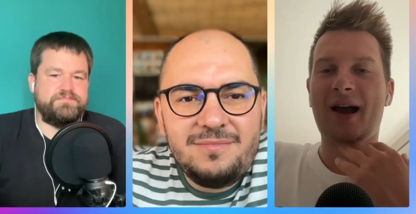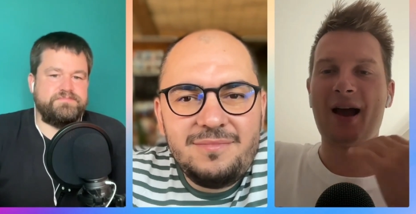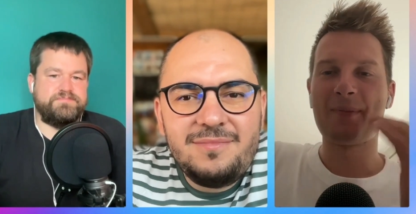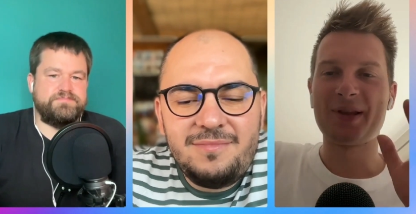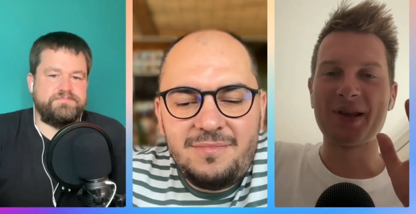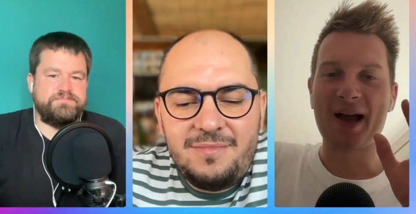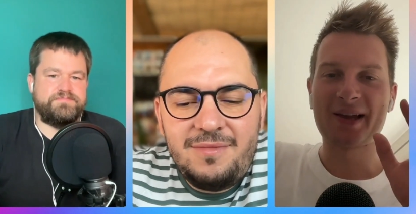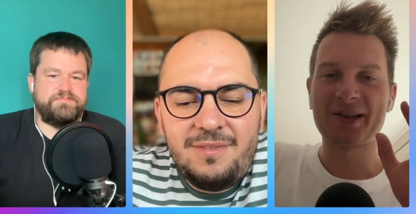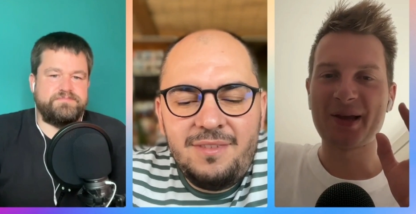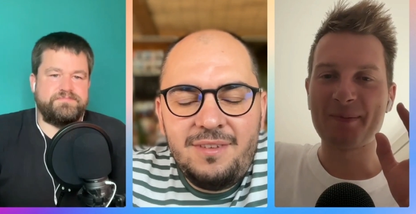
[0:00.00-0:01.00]
Speaker 1: i mean i
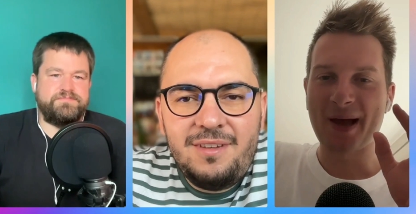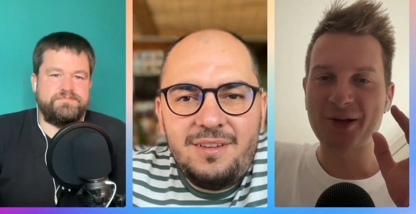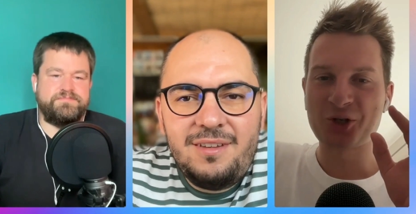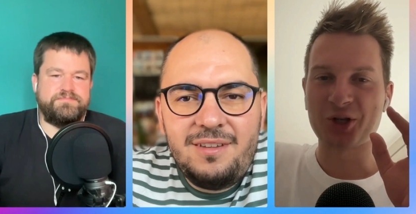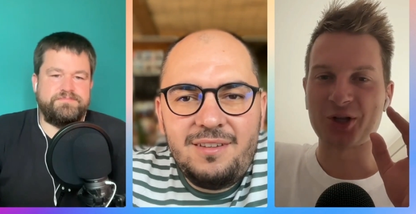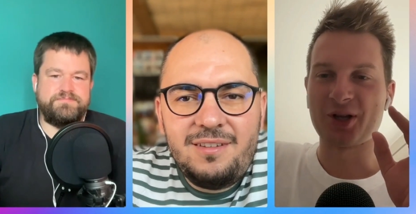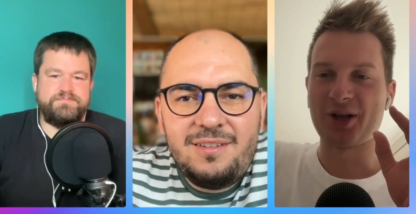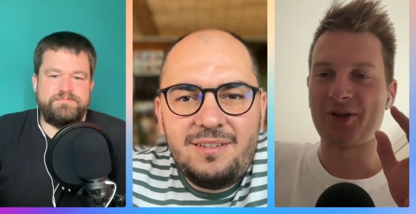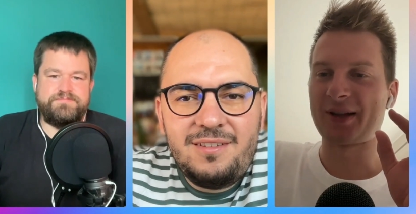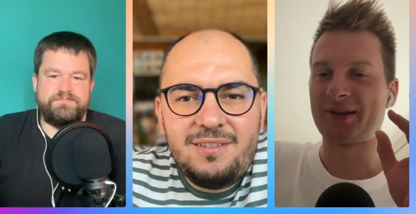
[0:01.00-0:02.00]
can imagine
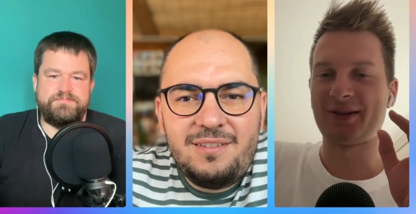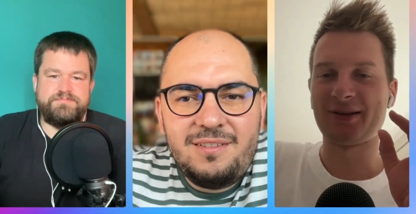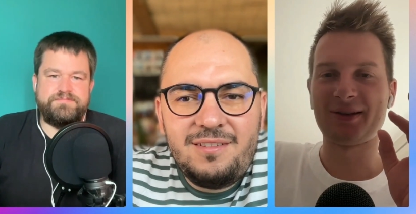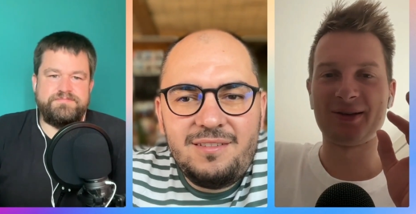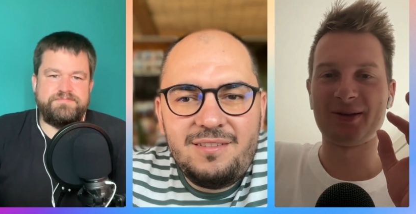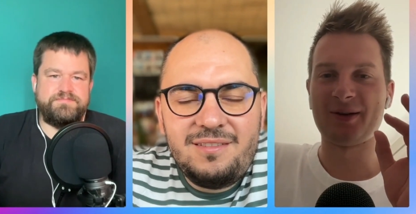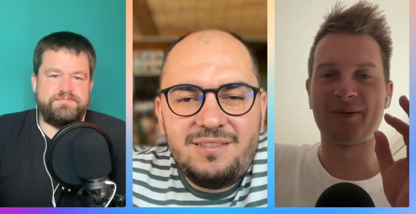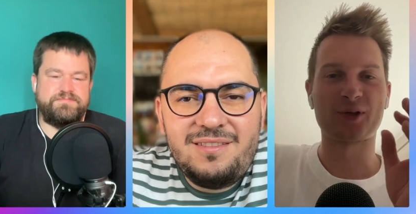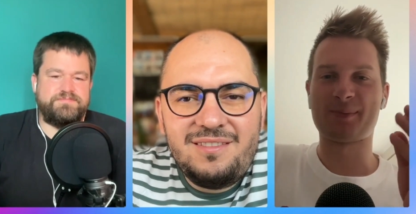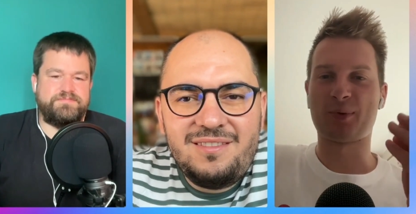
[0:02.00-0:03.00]
that uh, for
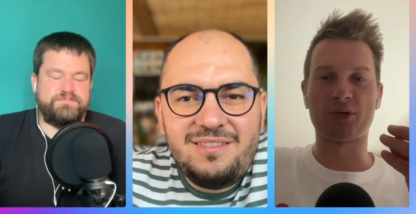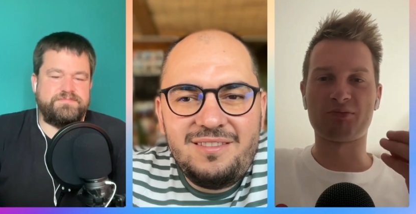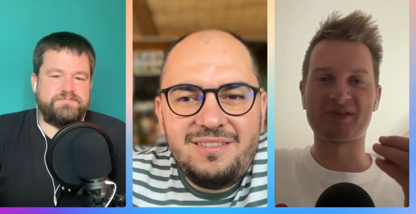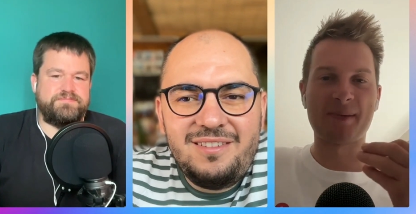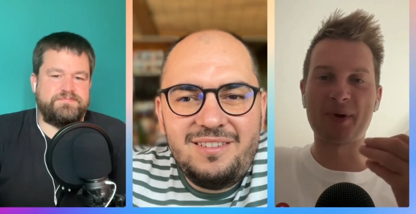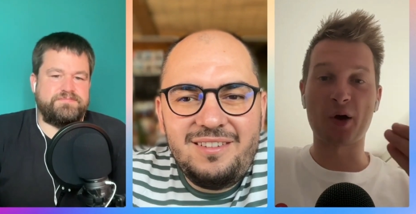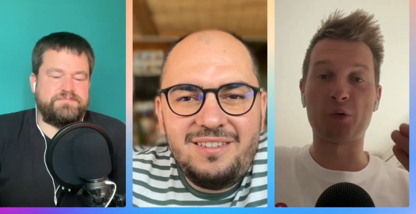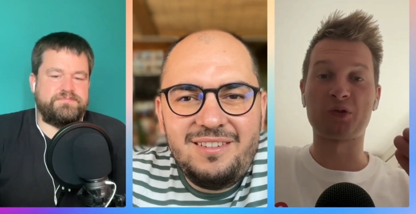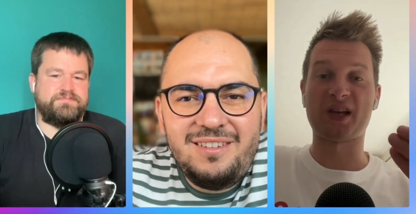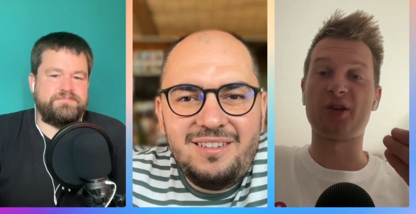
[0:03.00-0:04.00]
example somebody
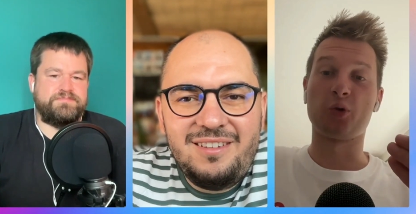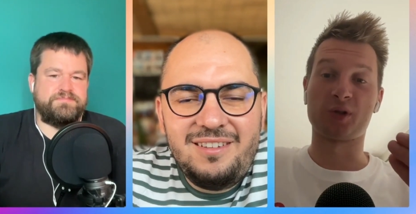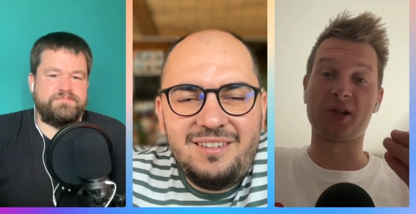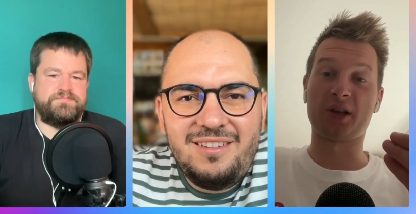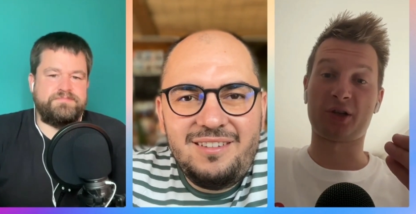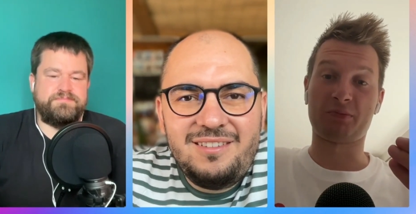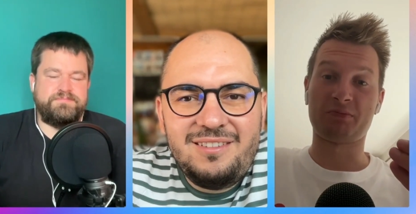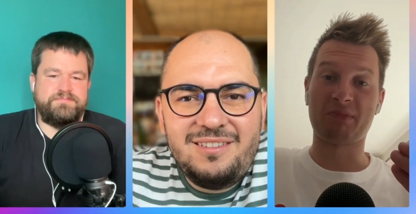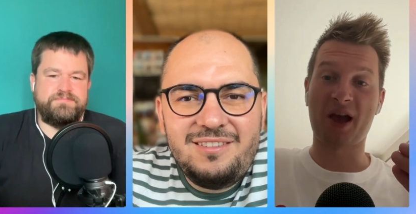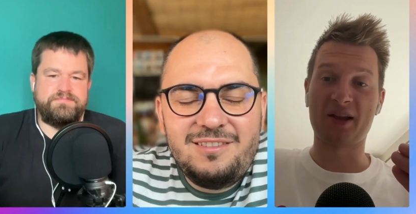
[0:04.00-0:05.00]
owns a newsletter
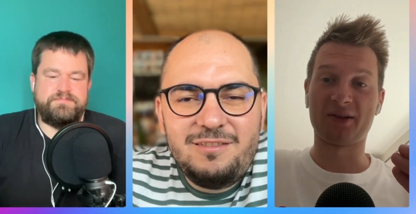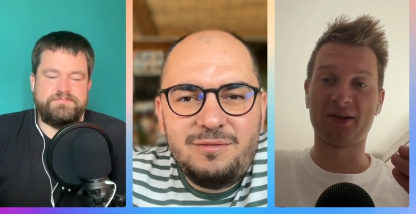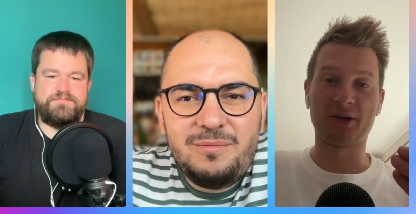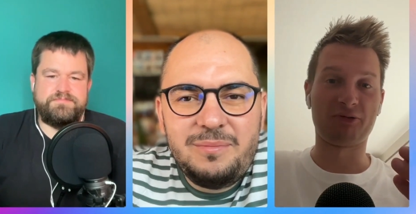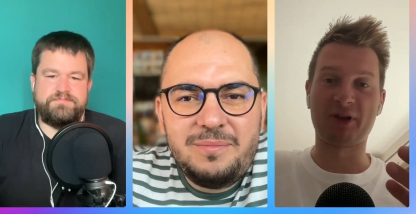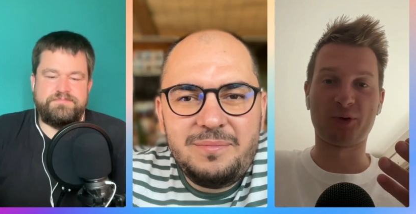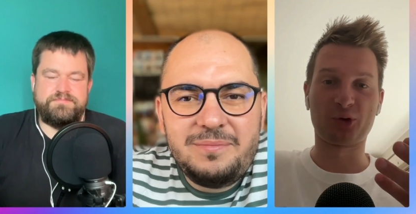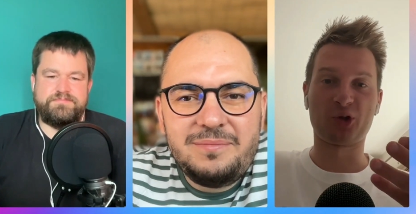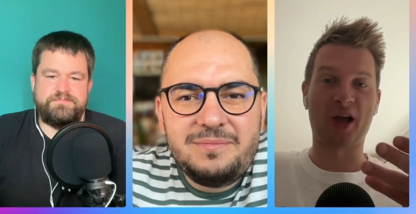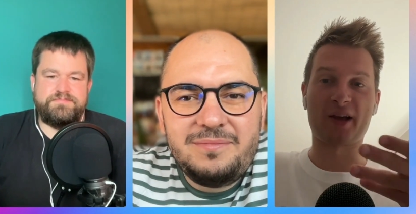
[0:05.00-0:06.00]
and uh, they want to
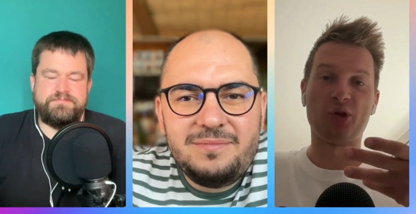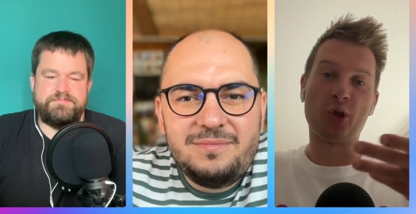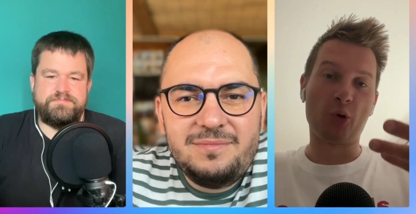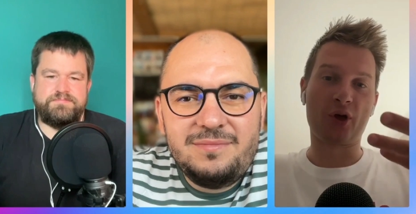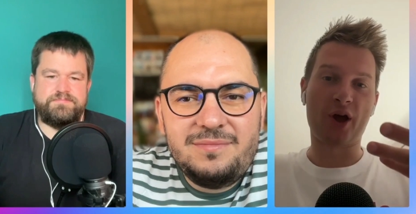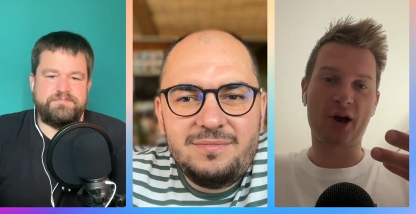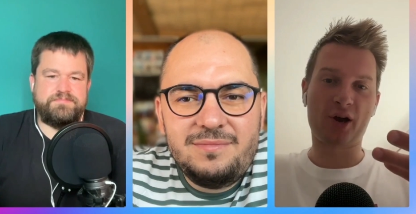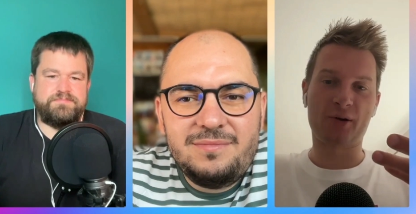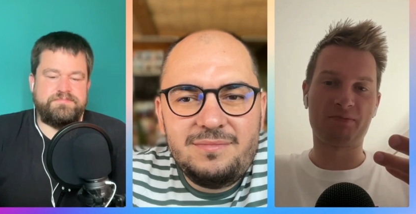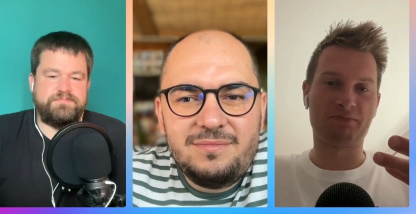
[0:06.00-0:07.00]
like know
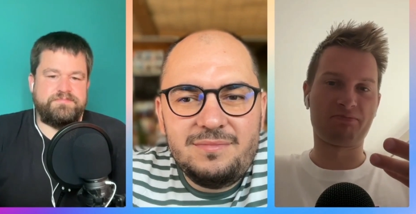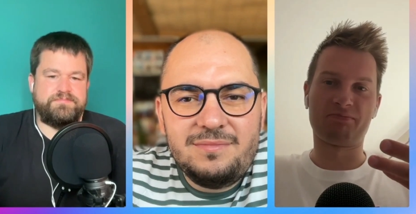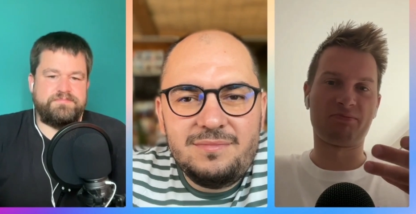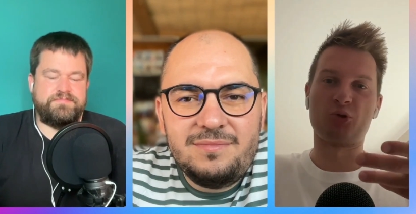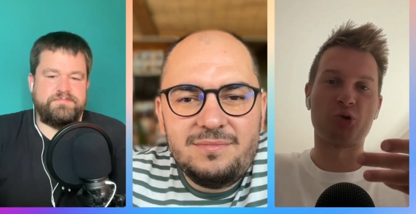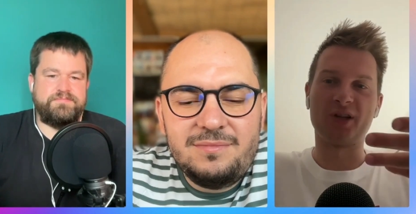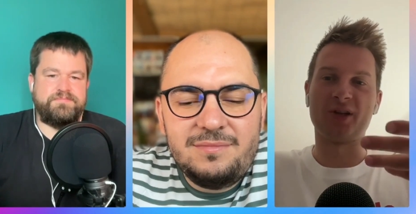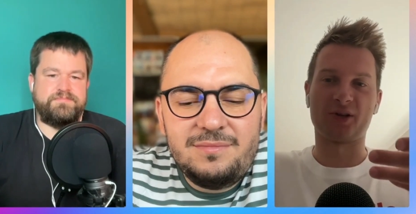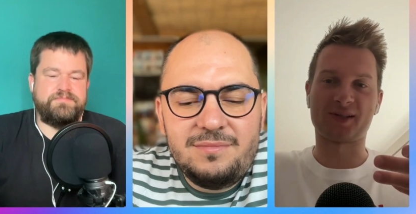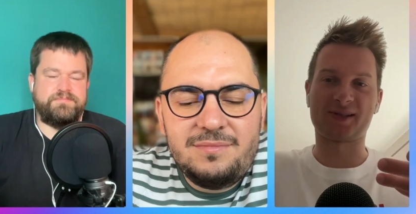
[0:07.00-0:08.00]
their
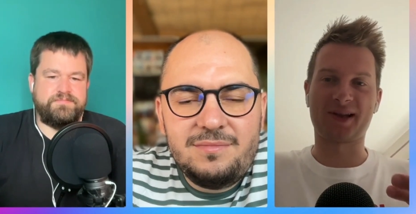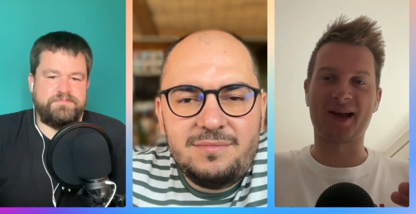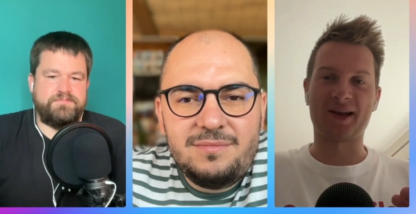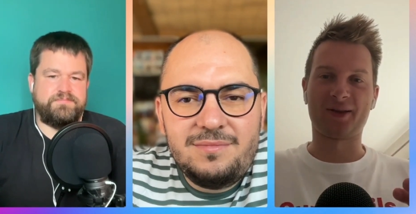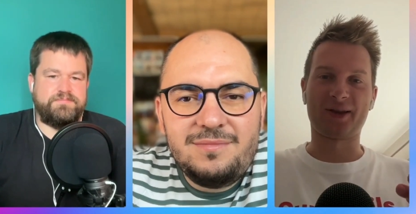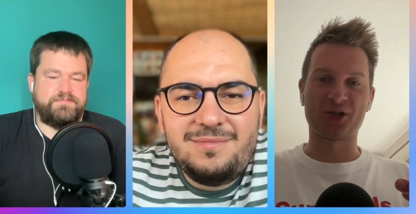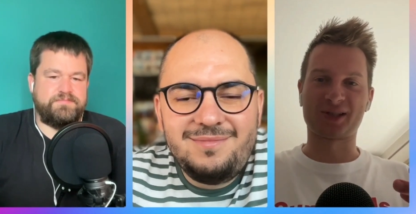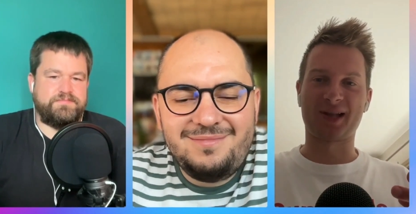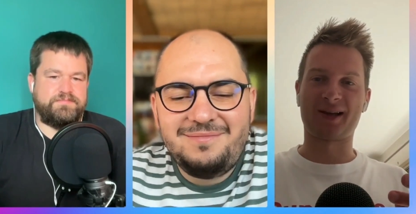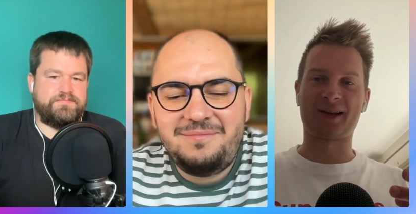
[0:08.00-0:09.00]
readers and they just
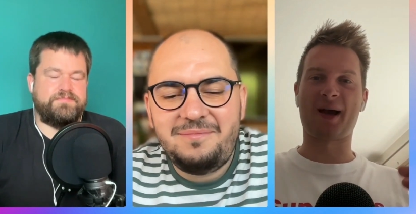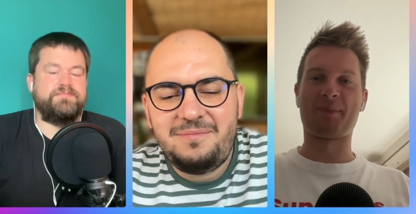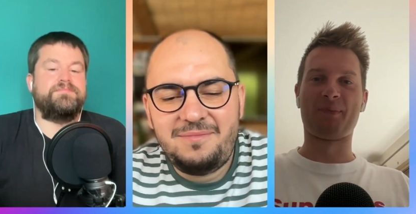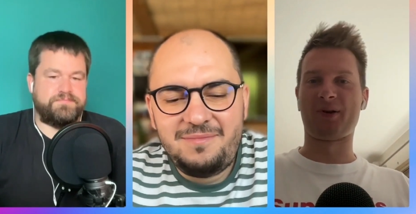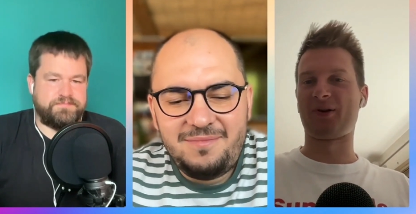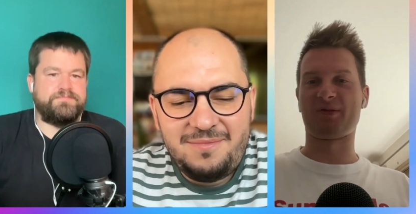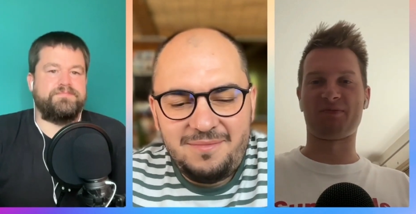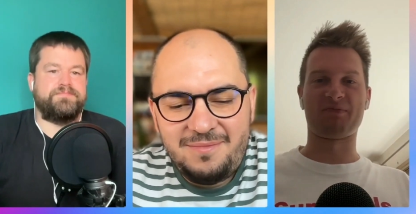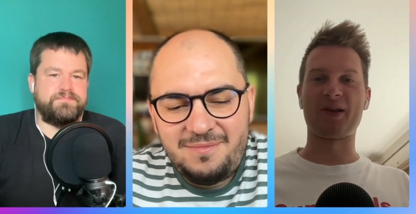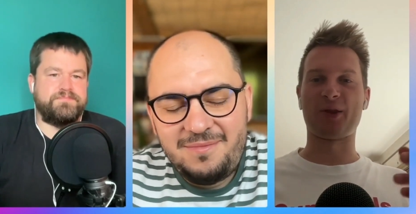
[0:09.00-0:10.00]
like up
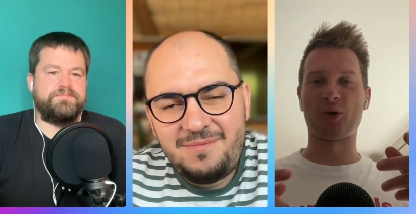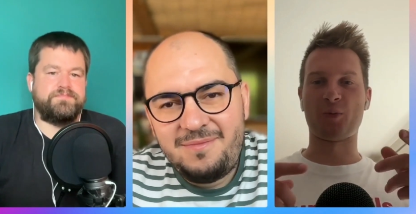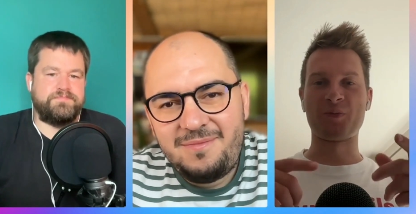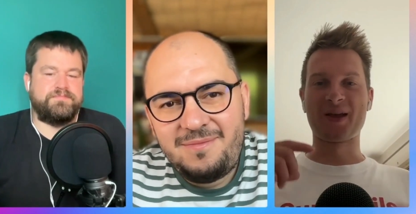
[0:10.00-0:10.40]
um, i know